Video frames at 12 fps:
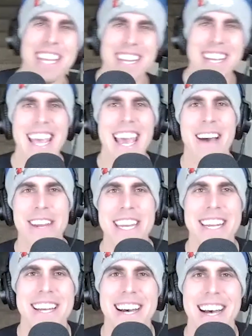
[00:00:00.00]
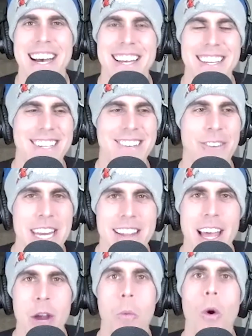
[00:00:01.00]
We
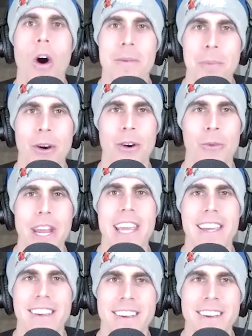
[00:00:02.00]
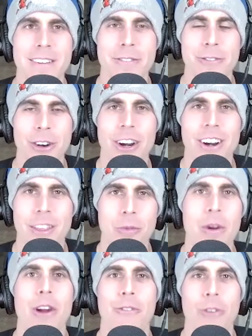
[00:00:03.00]
need like one per week for
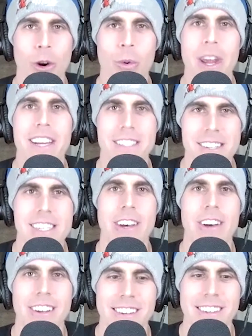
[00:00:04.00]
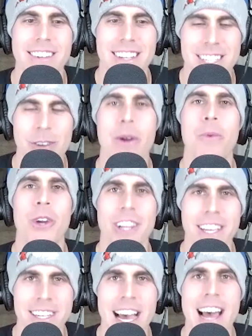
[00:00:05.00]
3 or 4 weeks until we
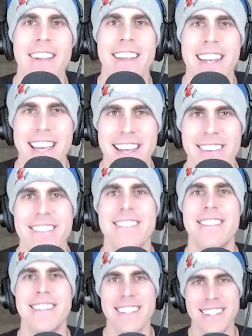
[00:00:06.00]
really dial it in.